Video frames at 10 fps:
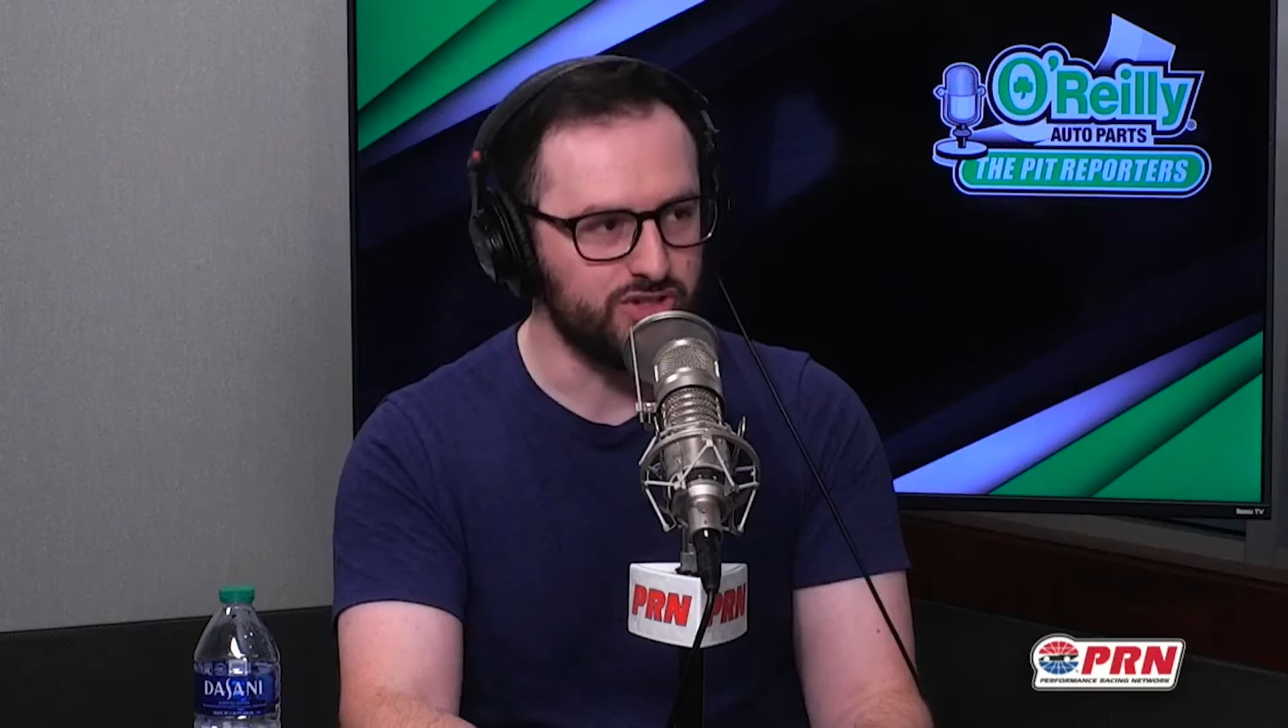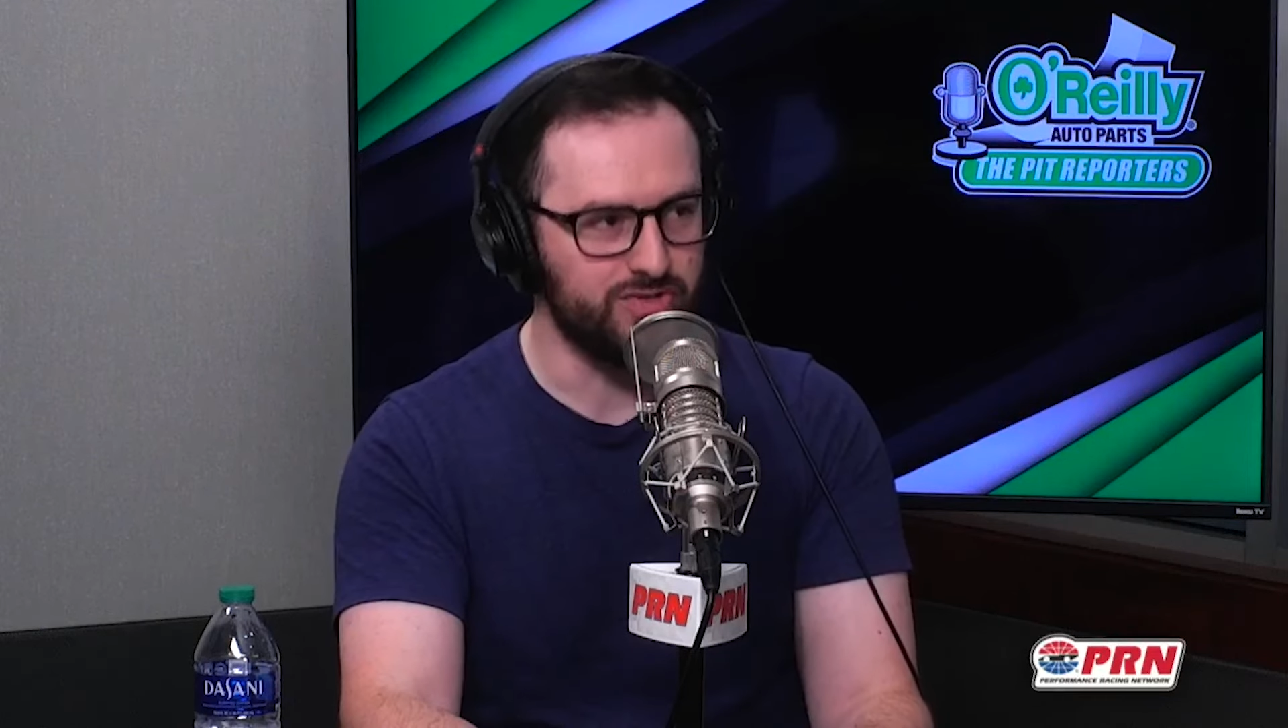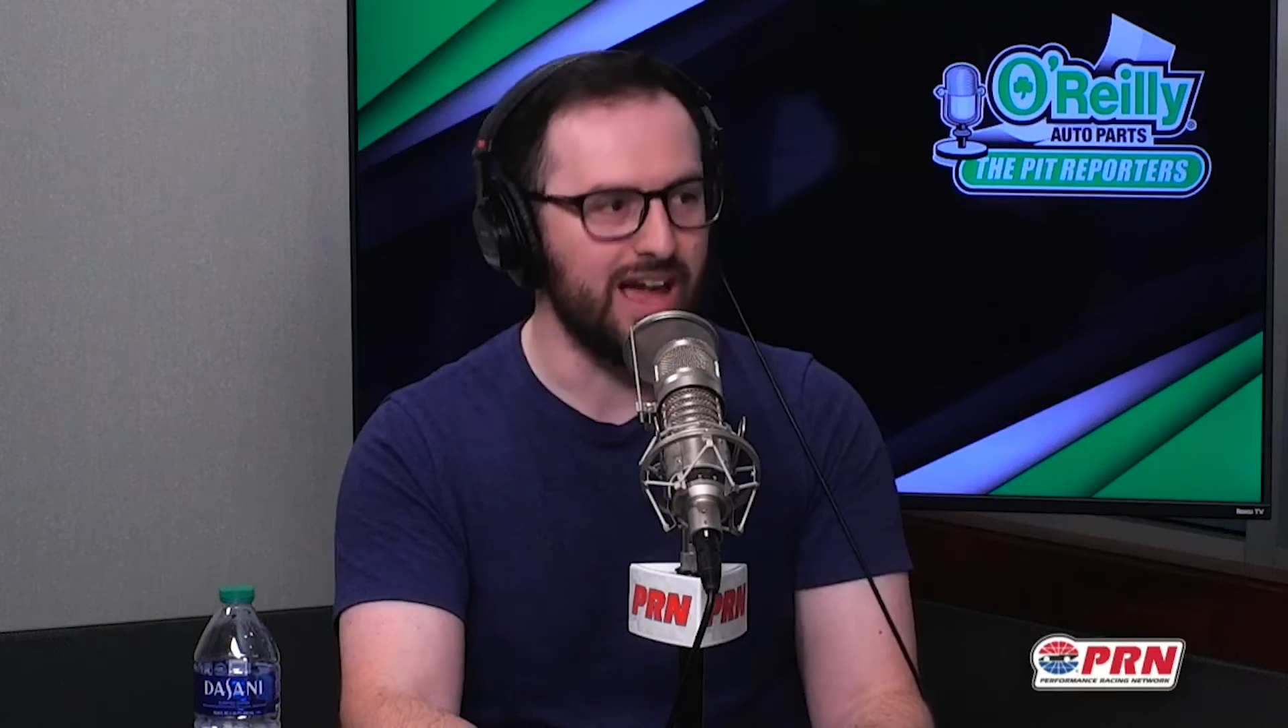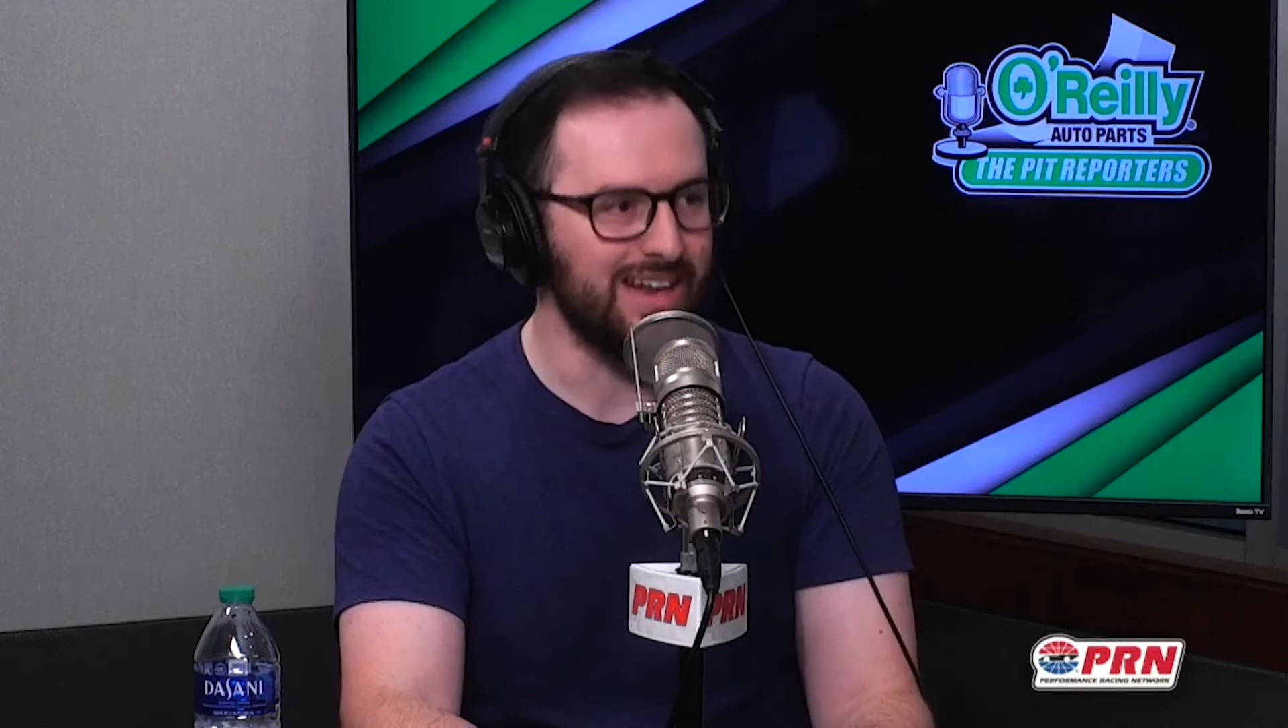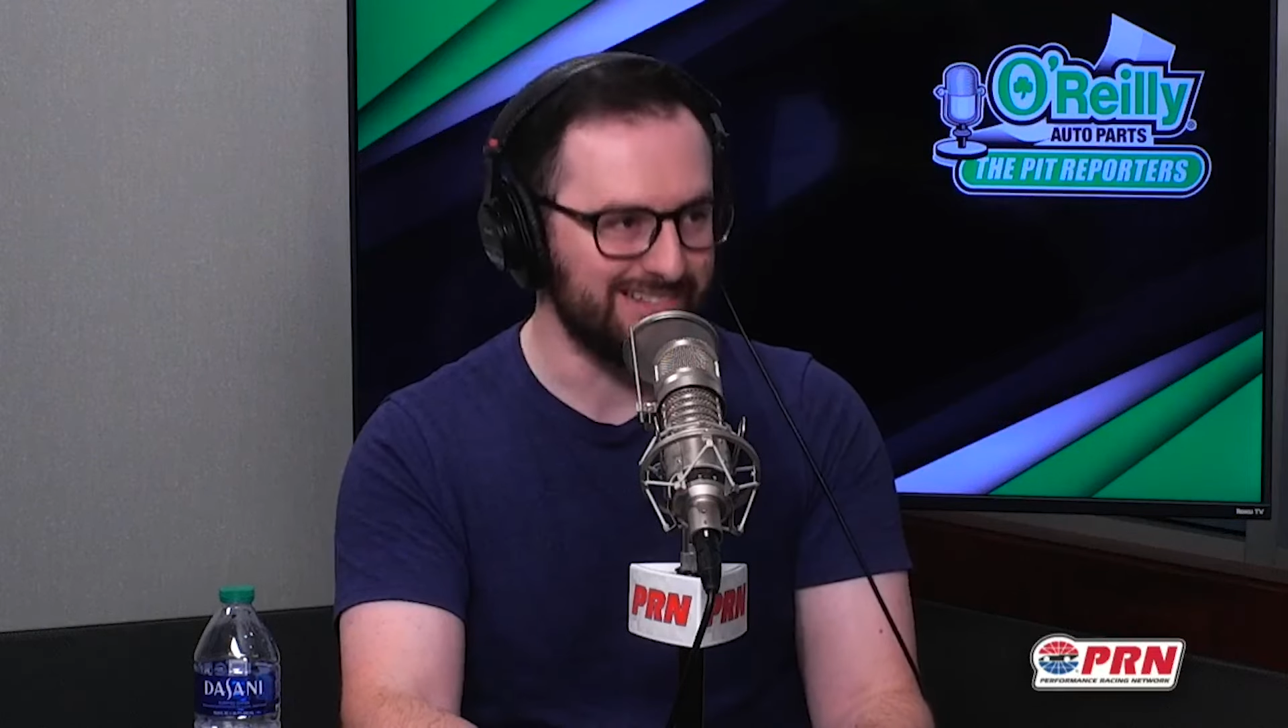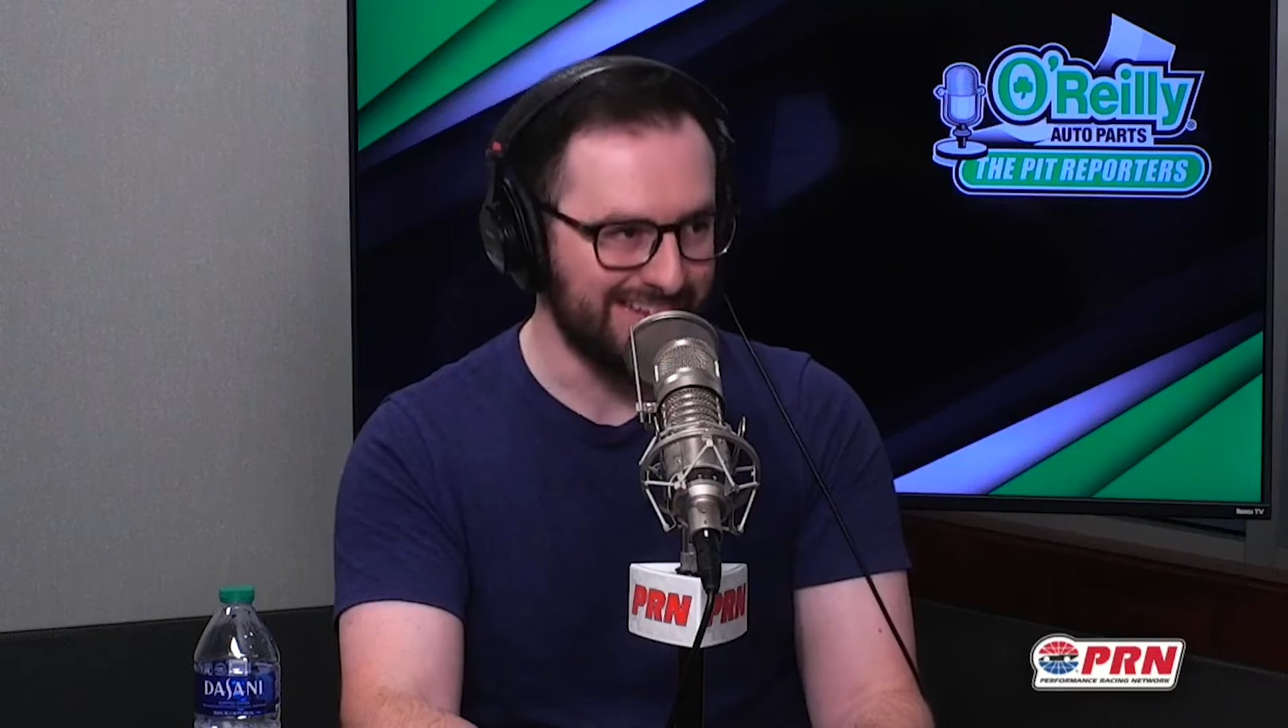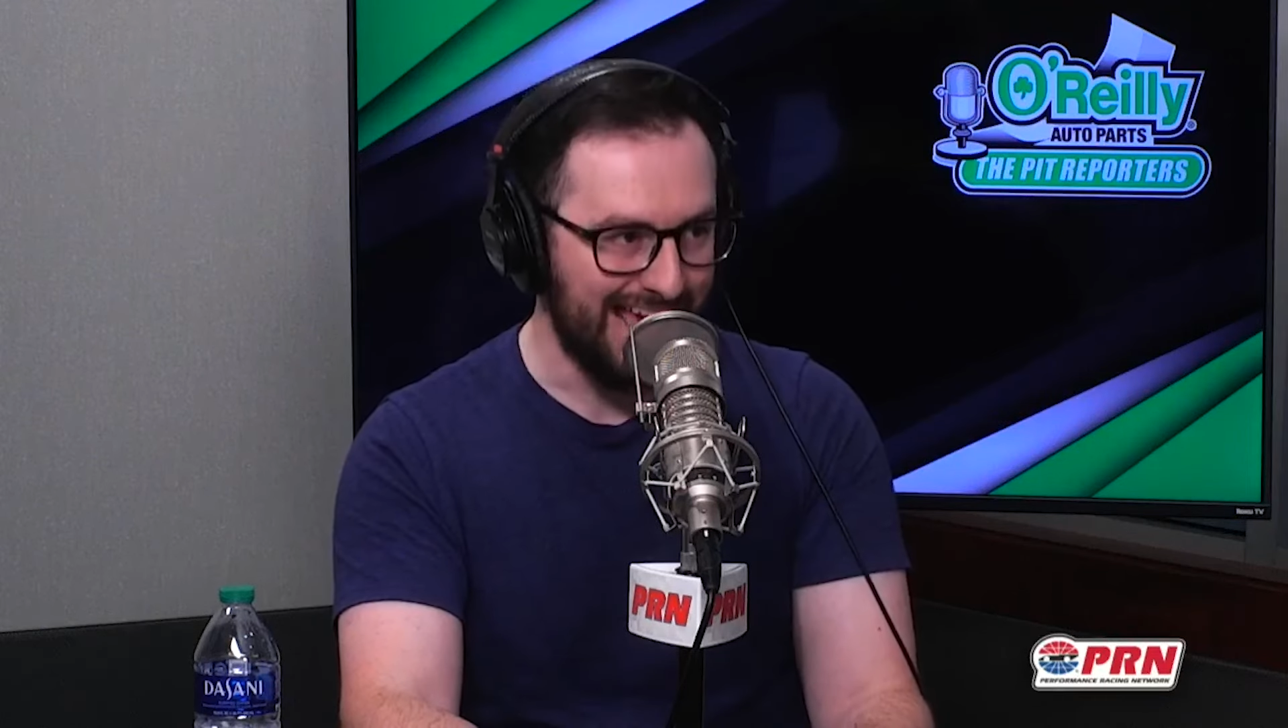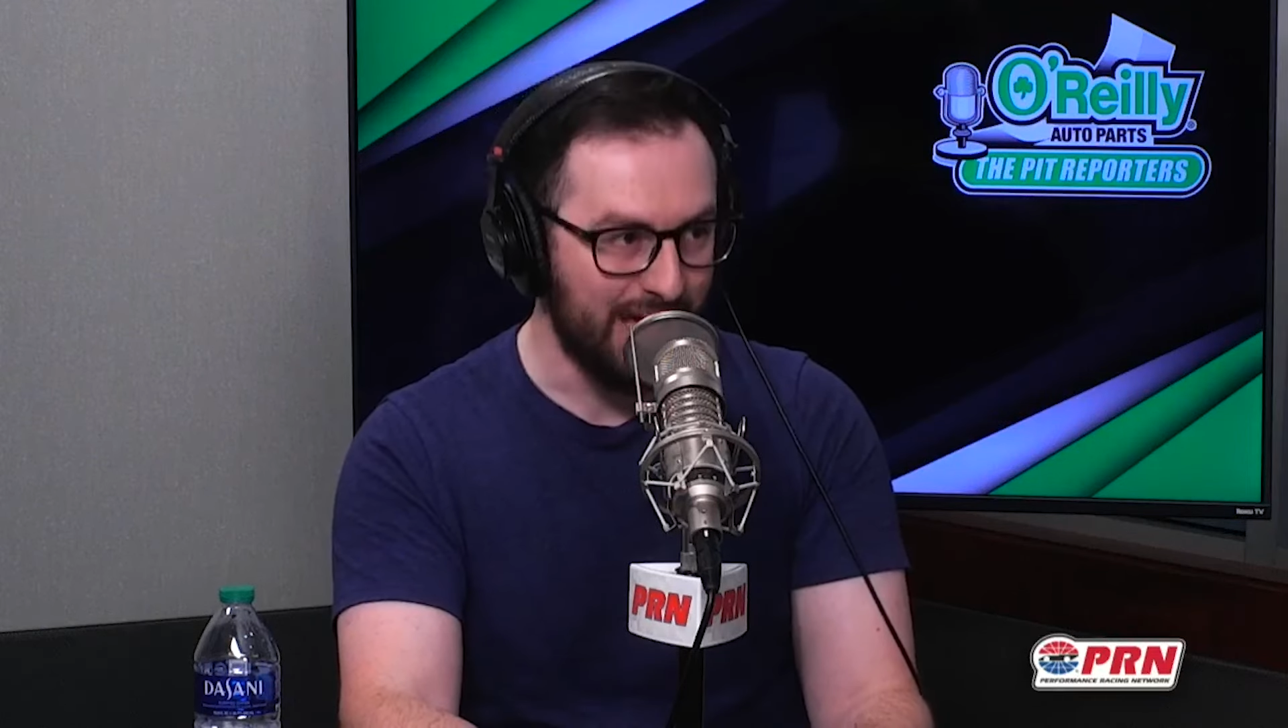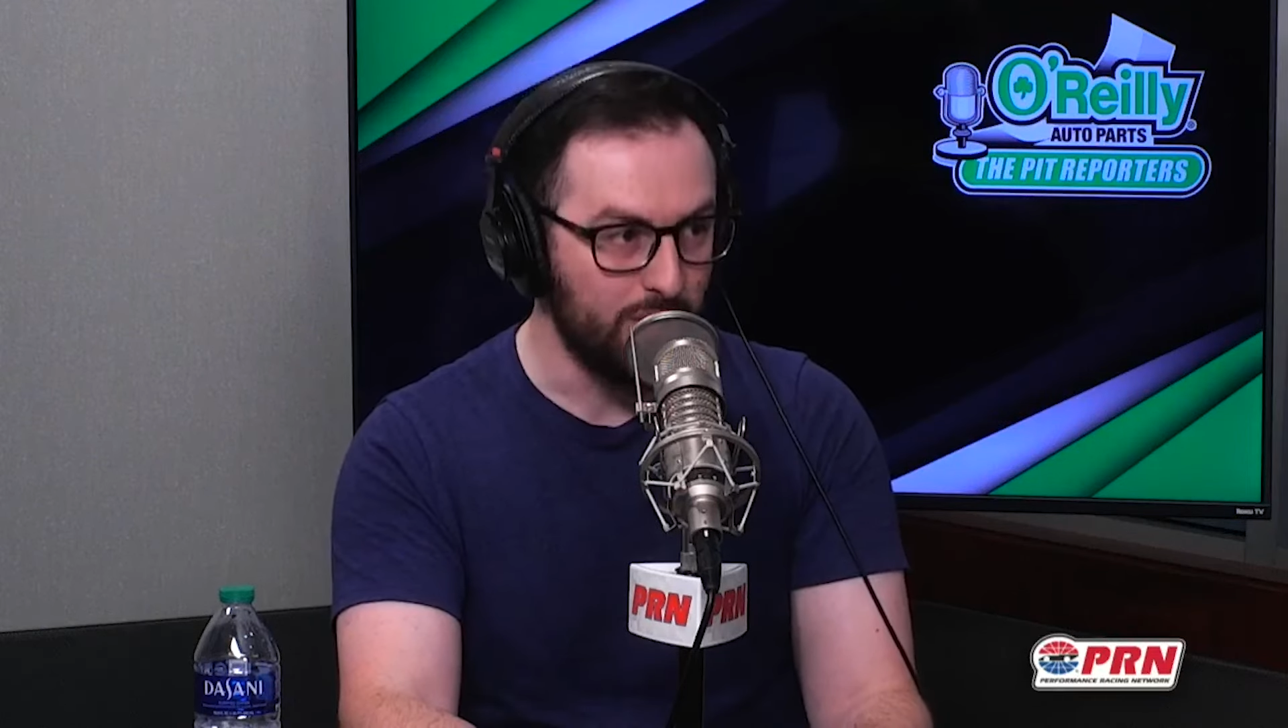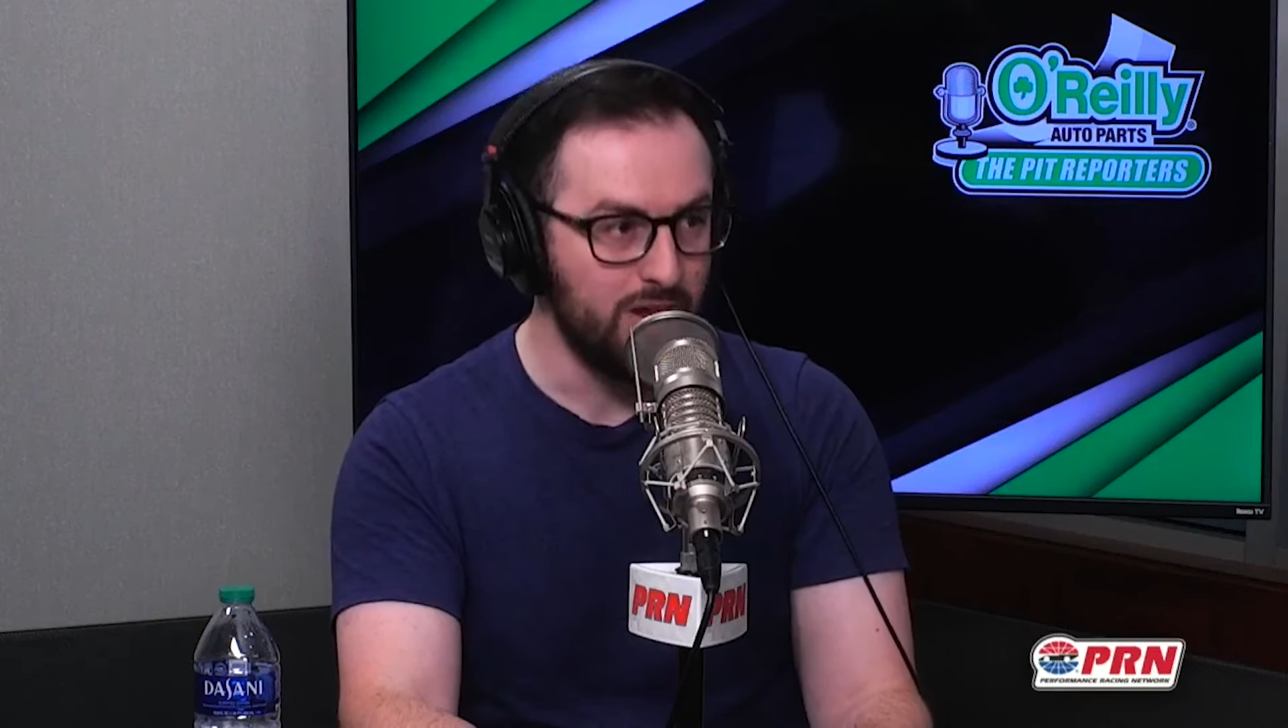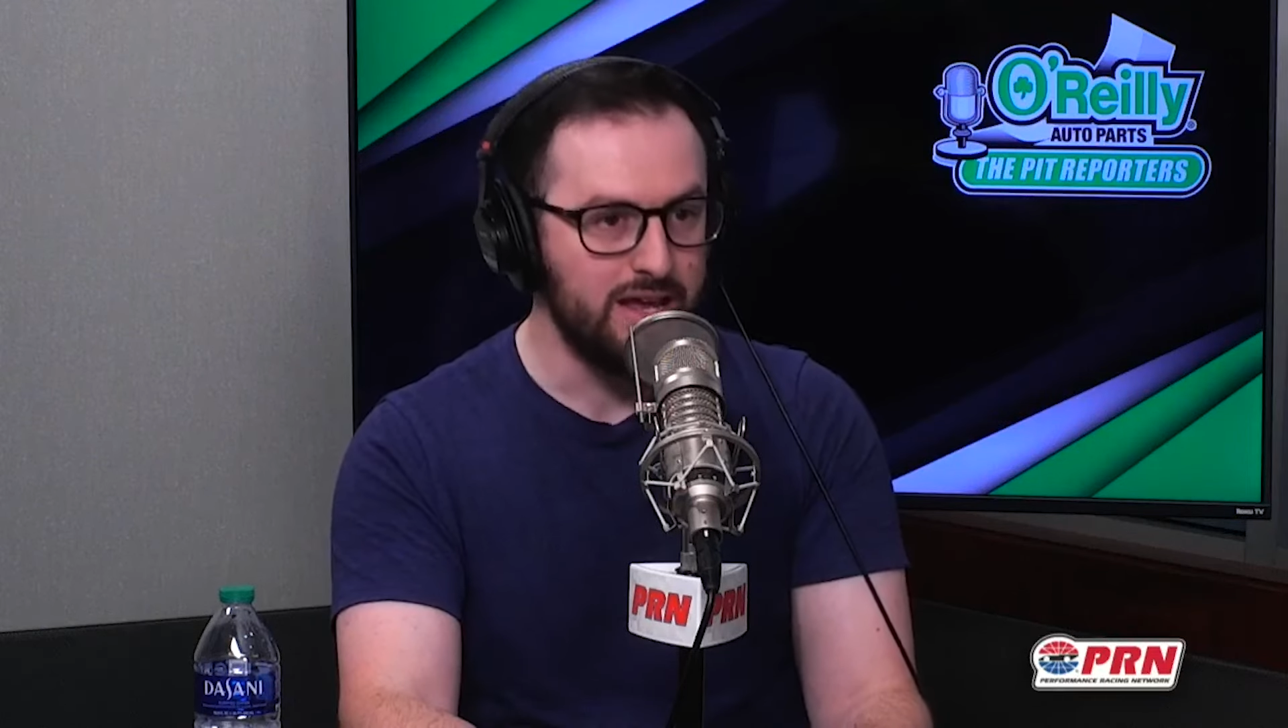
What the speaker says: you've got now.